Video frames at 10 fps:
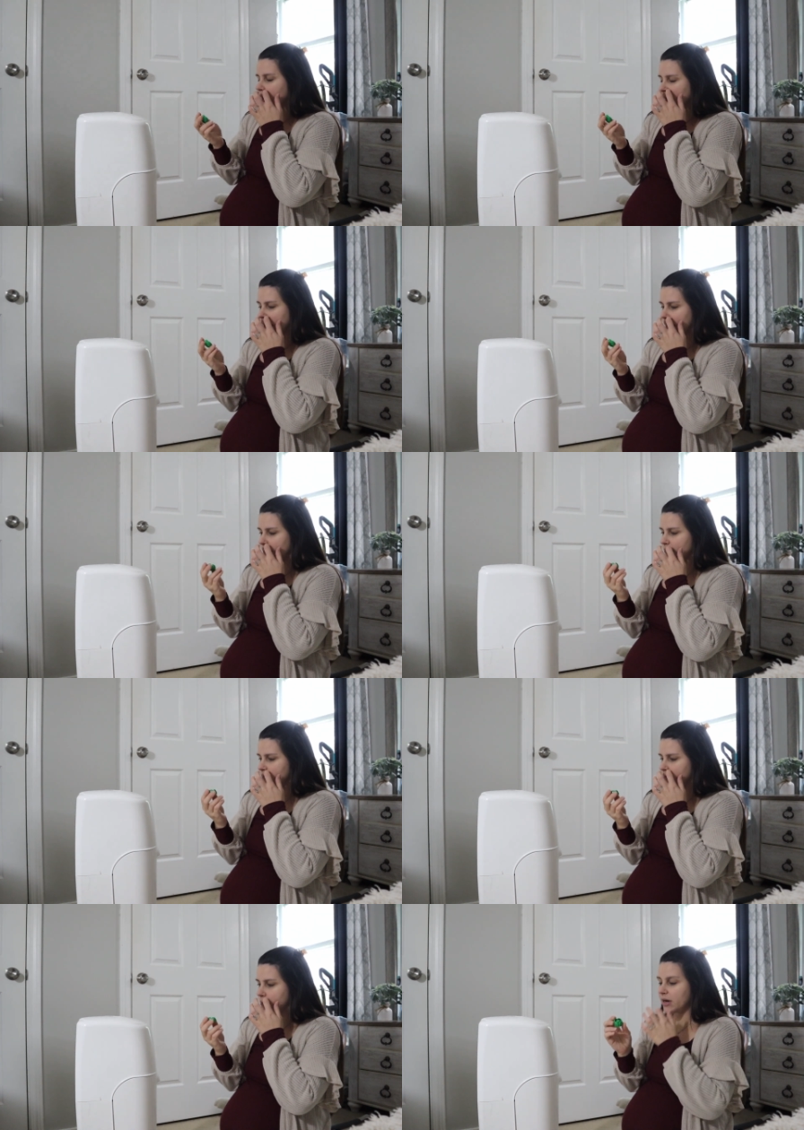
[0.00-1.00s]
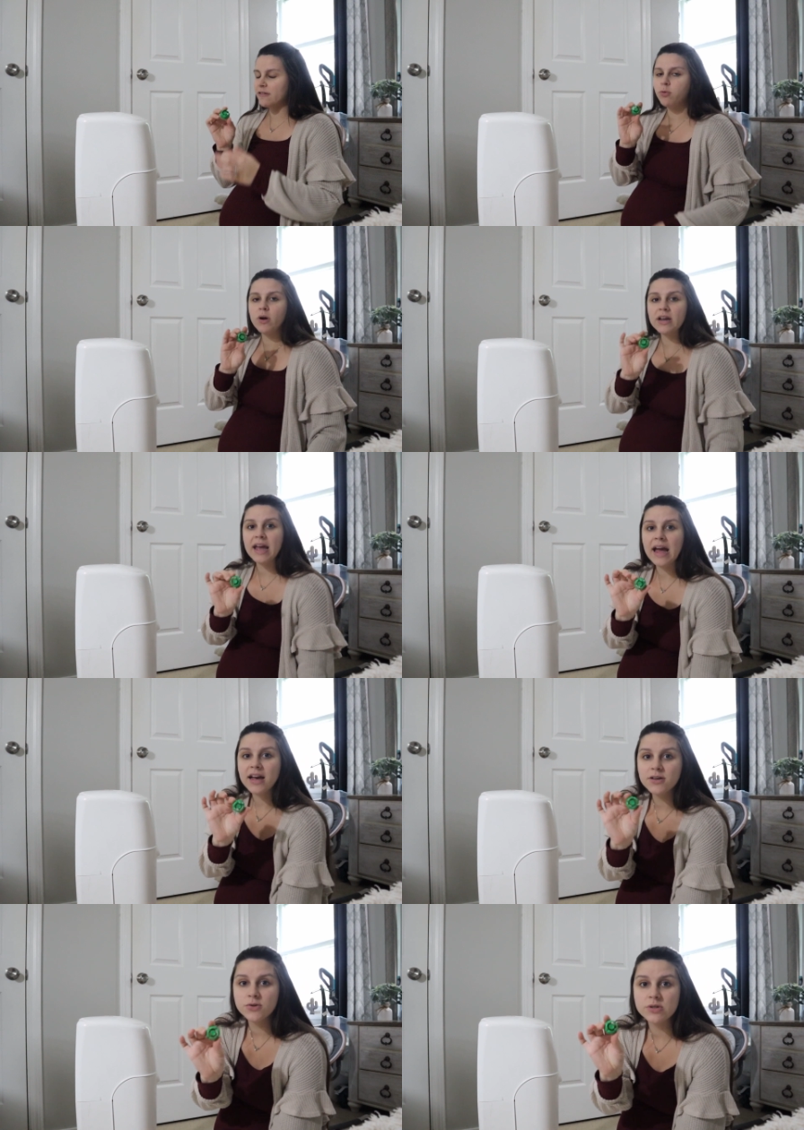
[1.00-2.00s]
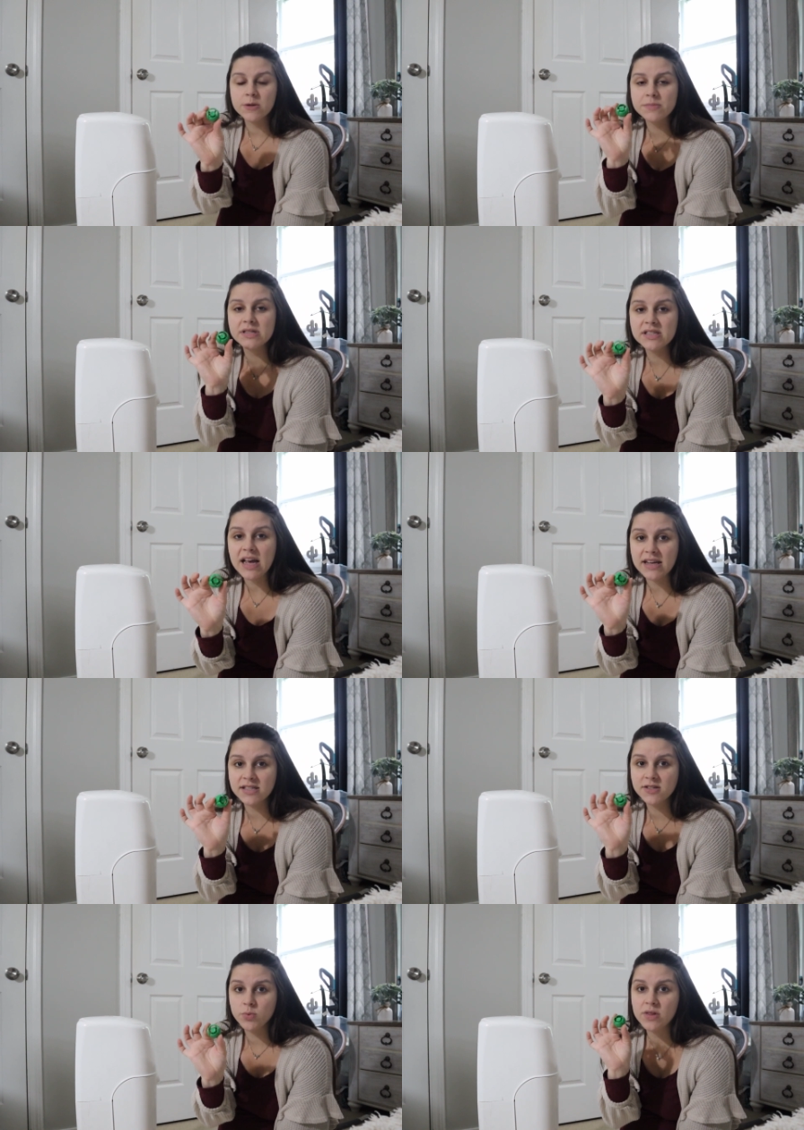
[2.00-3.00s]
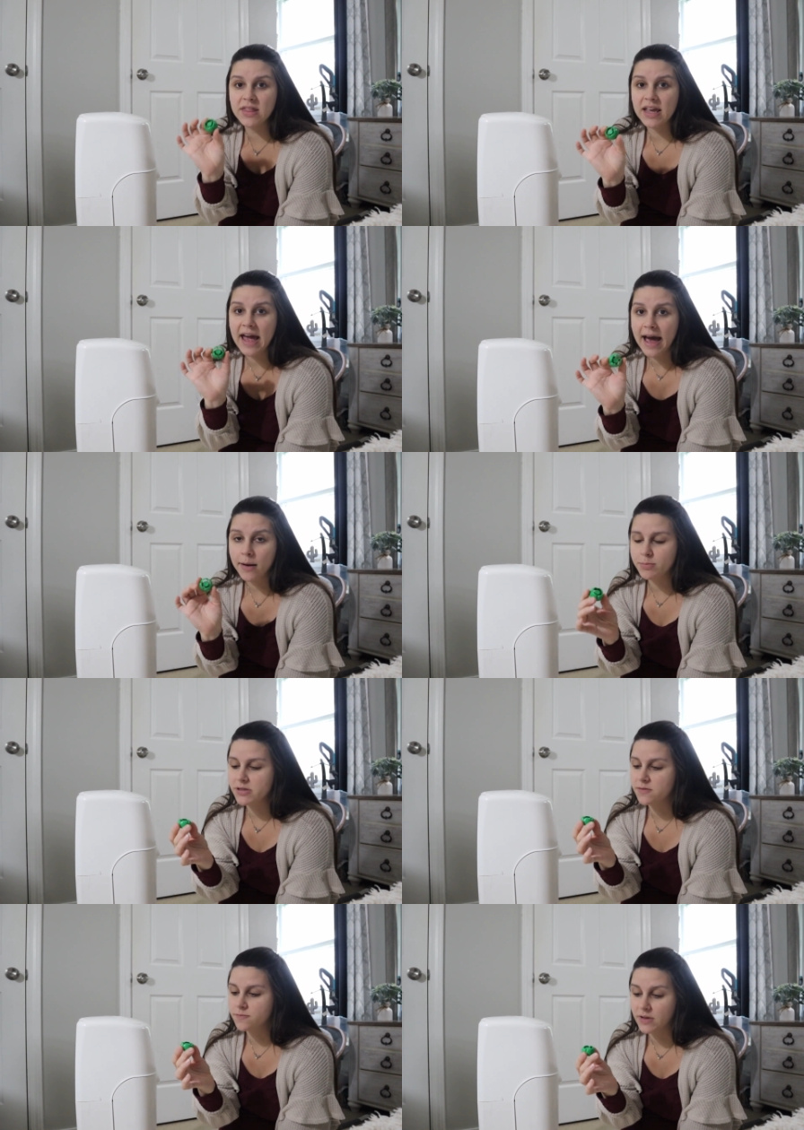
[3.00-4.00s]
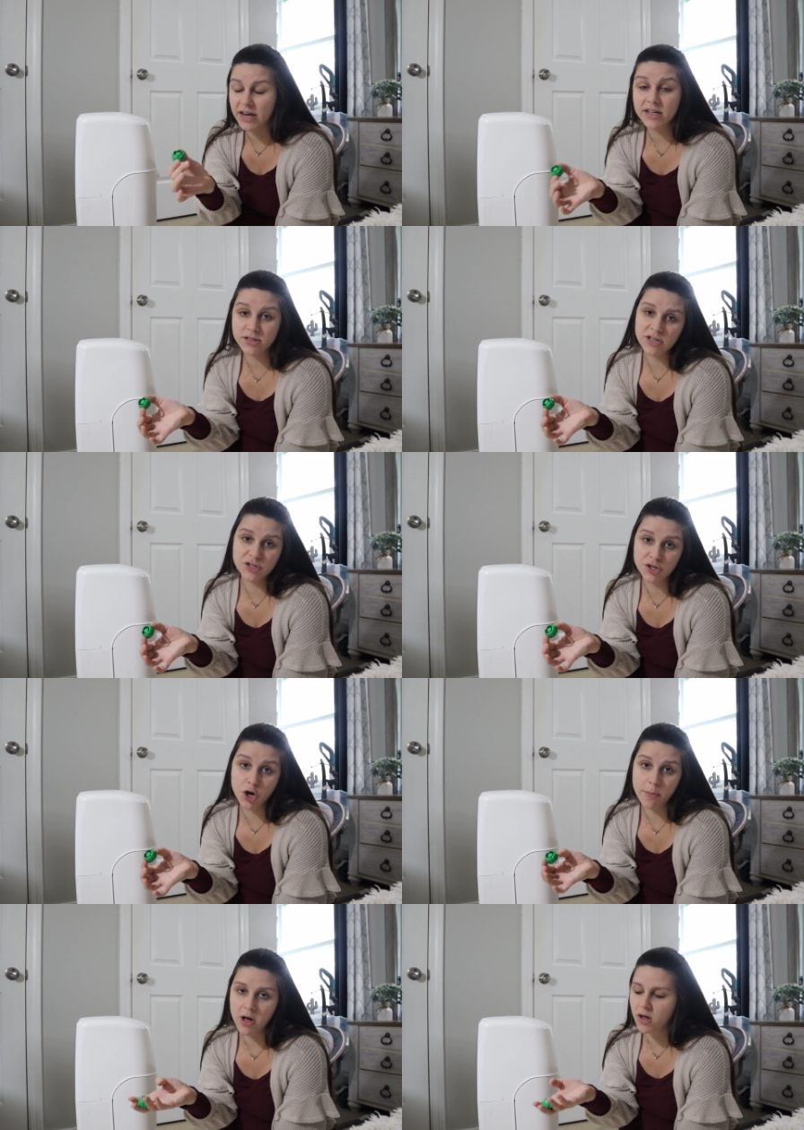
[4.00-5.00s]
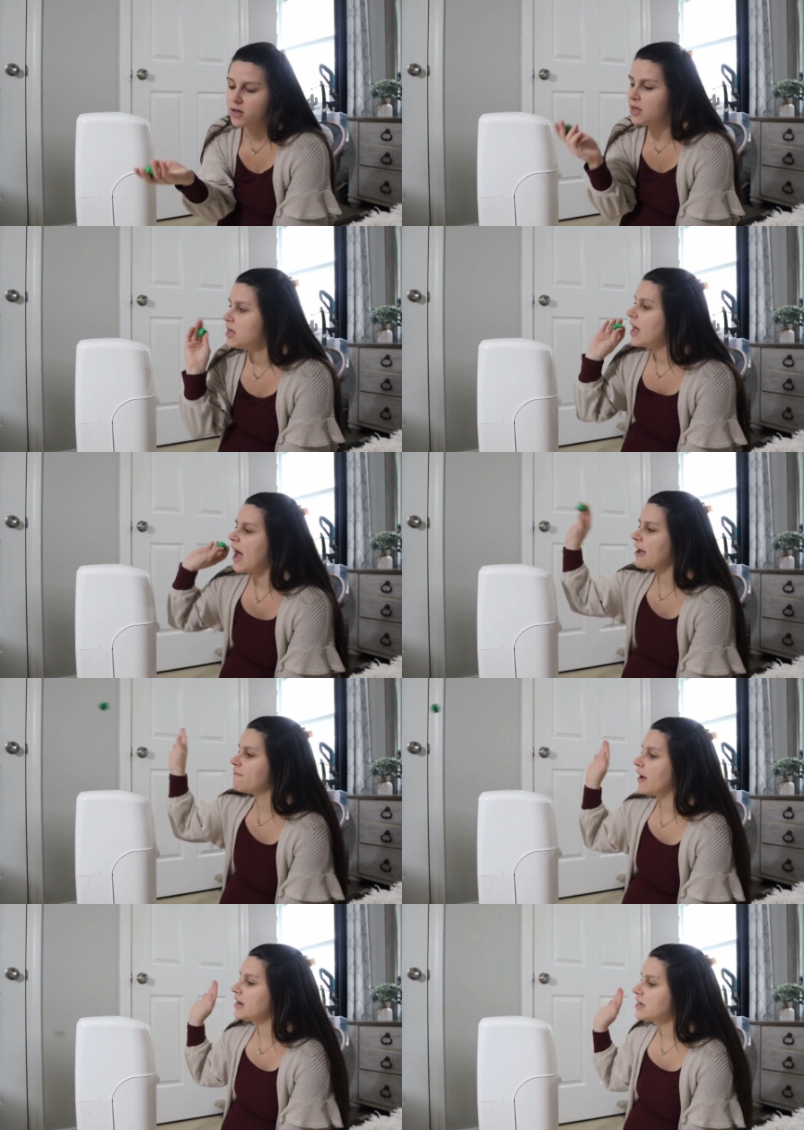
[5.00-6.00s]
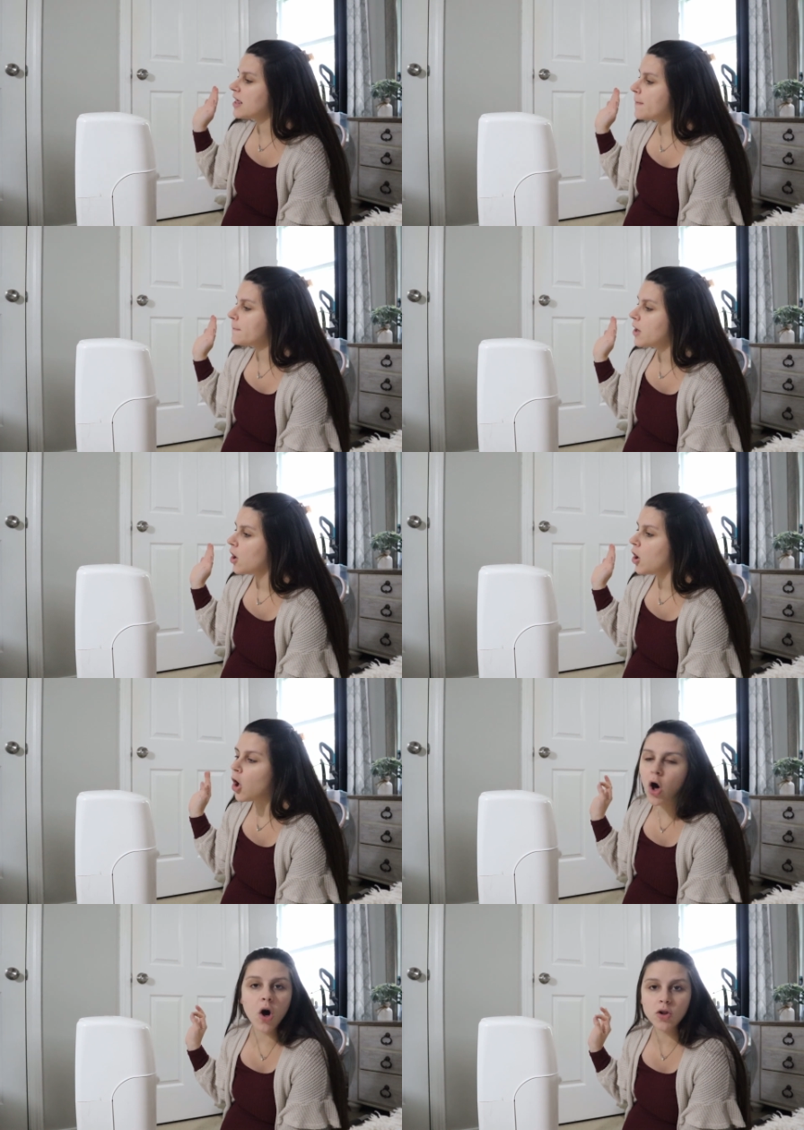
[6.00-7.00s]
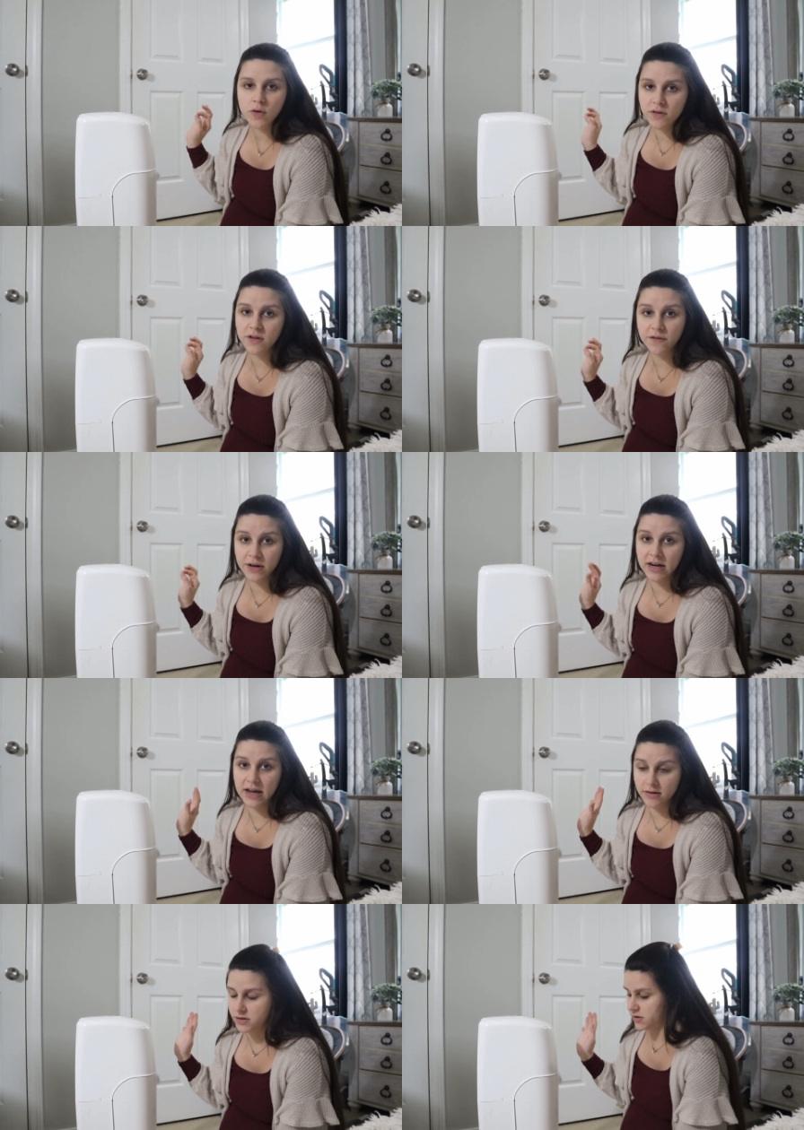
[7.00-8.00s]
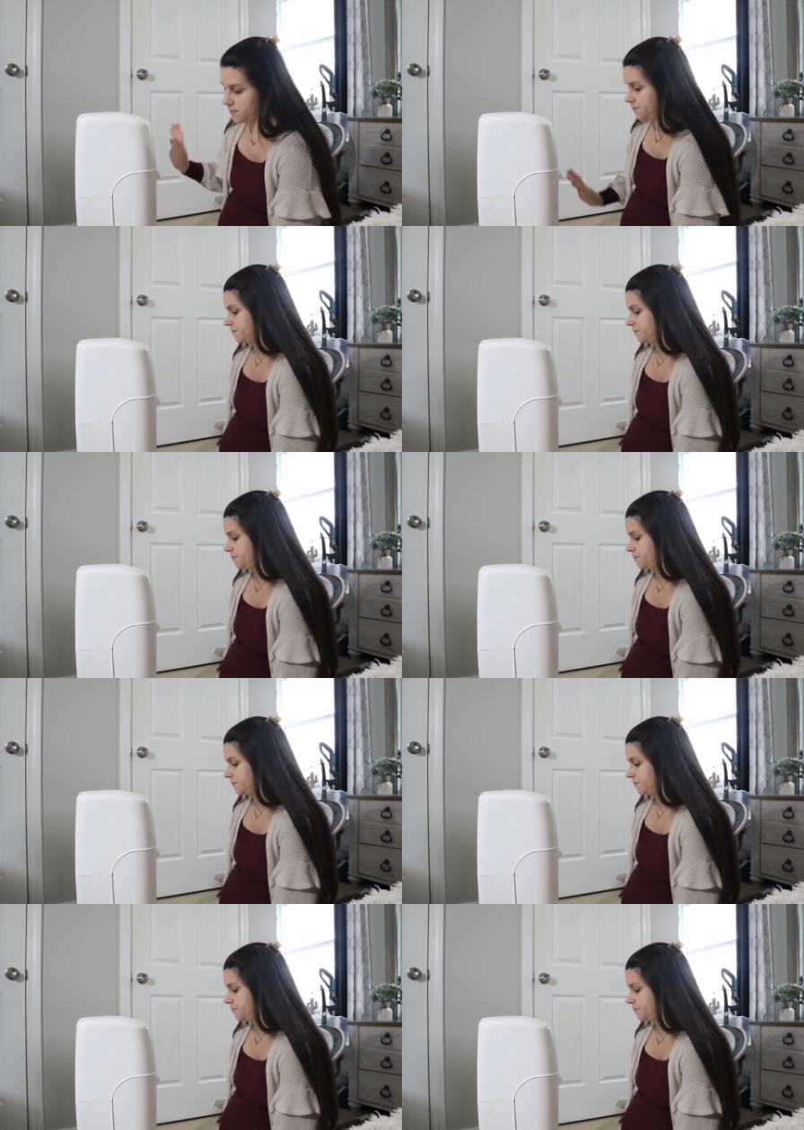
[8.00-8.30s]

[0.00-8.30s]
Um, but I have one cat who's obsessed with the caps and it's Snowball. I find them all over the friggin' house.